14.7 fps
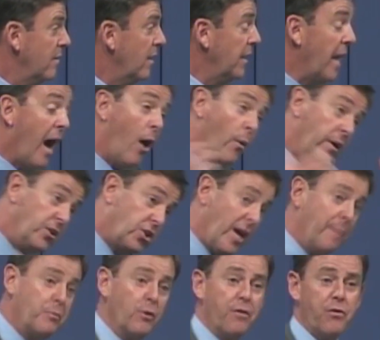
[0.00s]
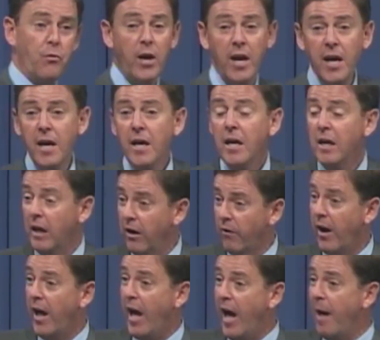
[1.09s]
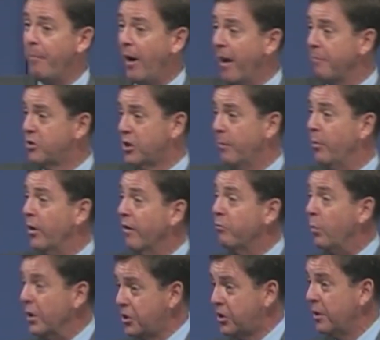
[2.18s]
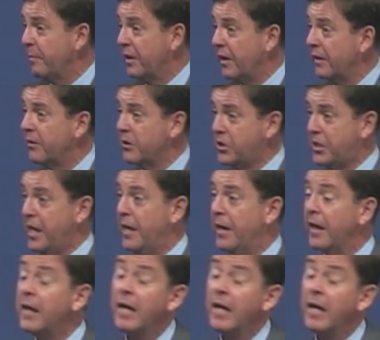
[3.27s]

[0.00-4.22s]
And now in chapter 3, here I am, I'm someone of wisdom and understanding.